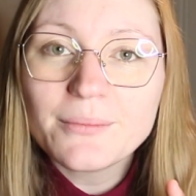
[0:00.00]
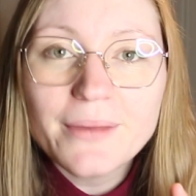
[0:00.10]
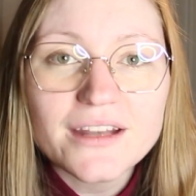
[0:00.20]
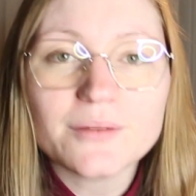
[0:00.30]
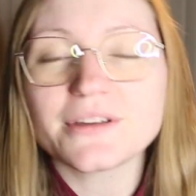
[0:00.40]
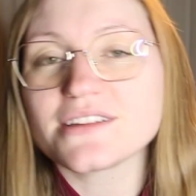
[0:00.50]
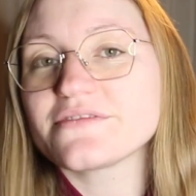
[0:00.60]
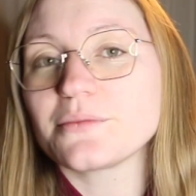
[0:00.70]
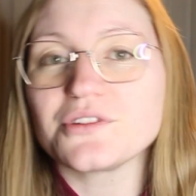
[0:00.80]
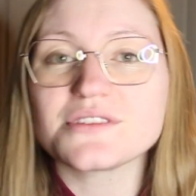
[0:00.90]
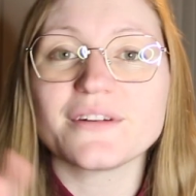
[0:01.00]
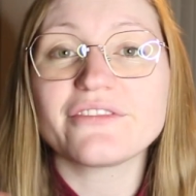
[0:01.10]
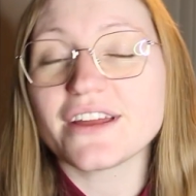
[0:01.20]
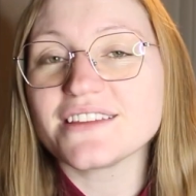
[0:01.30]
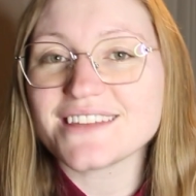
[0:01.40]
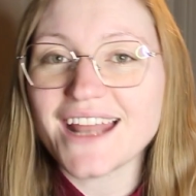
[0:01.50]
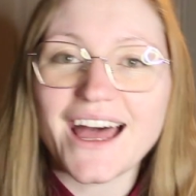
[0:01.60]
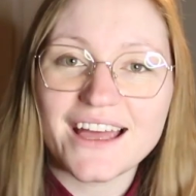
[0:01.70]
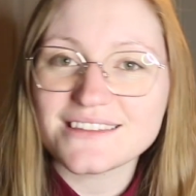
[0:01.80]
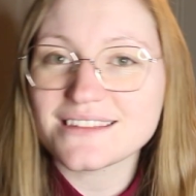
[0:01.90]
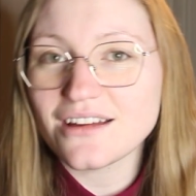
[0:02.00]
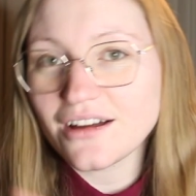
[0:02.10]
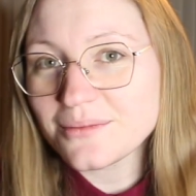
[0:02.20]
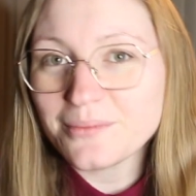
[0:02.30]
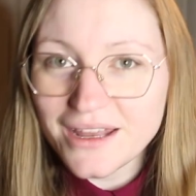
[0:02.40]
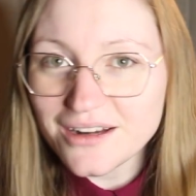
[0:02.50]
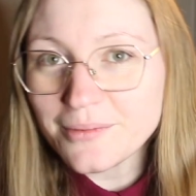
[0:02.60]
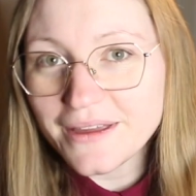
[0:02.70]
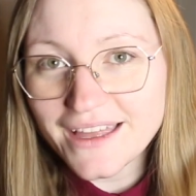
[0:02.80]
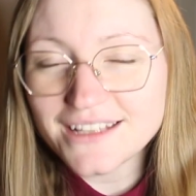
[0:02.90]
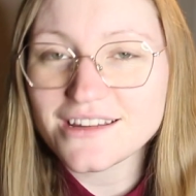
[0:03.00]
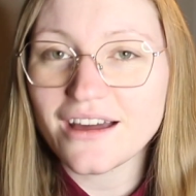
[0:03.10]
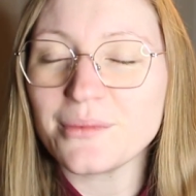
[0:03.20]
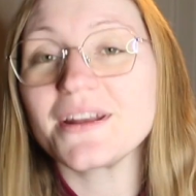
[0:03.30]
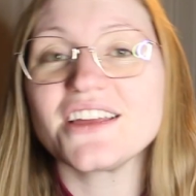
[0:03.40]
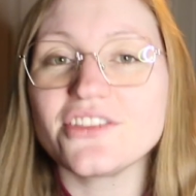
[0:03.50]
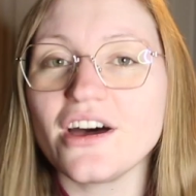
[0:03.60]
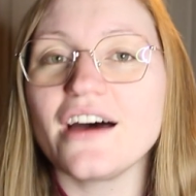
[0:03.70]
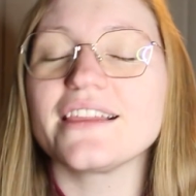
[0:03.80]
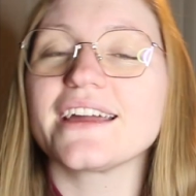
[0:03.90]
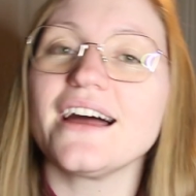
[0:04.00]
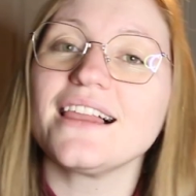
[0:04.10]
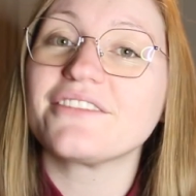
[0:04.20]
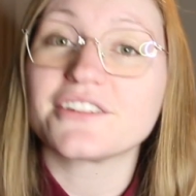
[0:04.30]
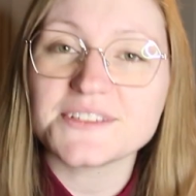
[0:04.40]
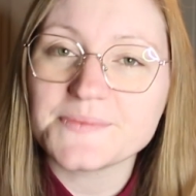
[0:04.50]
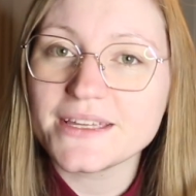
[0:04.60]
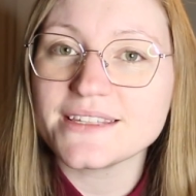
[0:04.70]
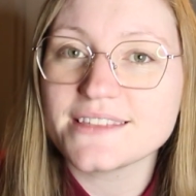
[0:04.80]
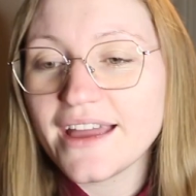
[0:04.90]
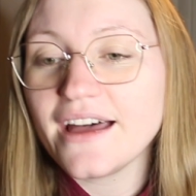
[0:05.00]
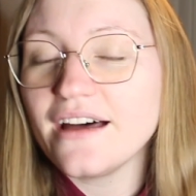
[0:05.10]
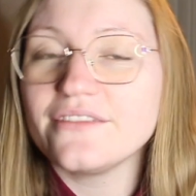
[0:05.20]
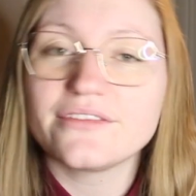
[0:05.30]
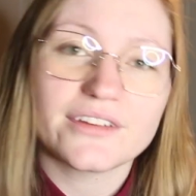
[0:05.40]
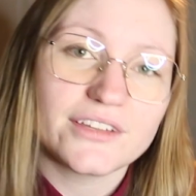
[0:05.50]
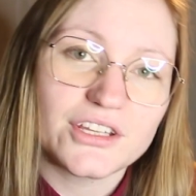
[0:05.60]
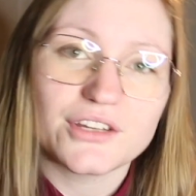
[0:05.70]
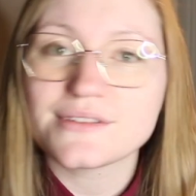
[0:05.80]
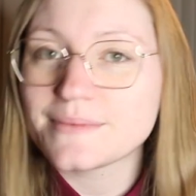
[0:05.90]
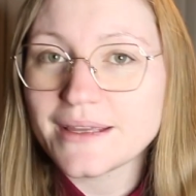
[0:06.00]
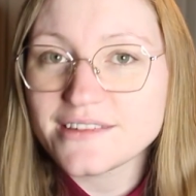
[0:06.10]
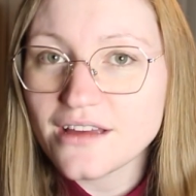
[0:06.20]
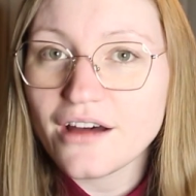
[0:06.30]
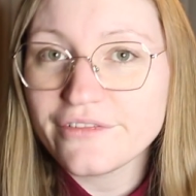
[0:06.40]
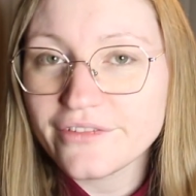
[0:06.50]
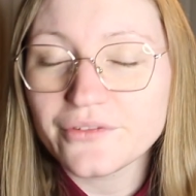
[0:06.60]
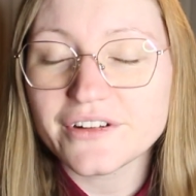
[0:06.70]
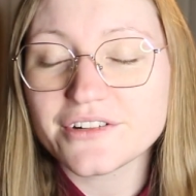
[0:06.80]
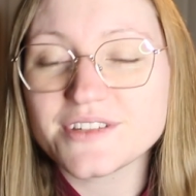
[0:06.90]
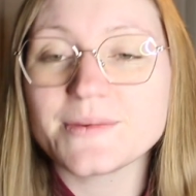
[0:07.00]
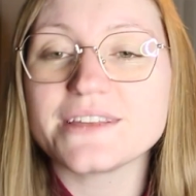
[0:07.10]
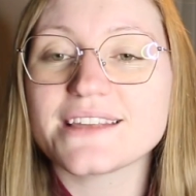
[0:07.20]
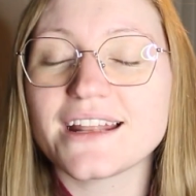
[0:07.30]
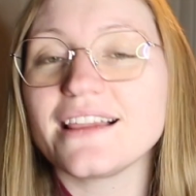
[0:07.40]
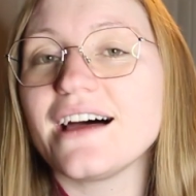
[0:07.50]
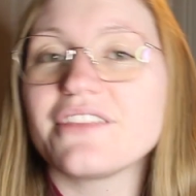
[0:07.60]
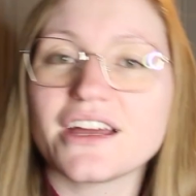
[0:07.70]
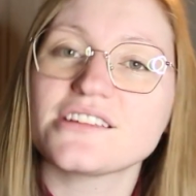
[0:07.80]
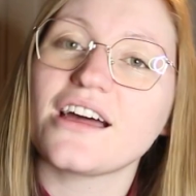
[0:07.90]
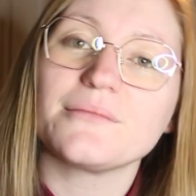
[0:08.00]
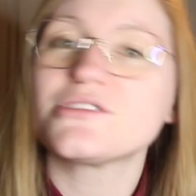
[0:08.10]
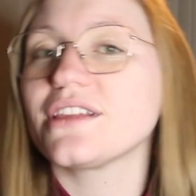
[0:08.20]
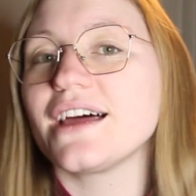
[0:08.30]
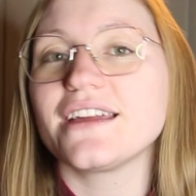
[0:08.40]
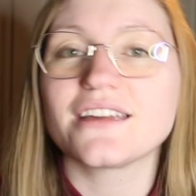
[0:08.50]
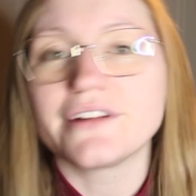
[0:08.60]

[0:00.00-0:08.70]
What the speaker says: get better, because for most of my friends it has gotten better by that time. But I thought like I'll have Christmas, I have, you know, some days off over Christmas, and I'll have that time to like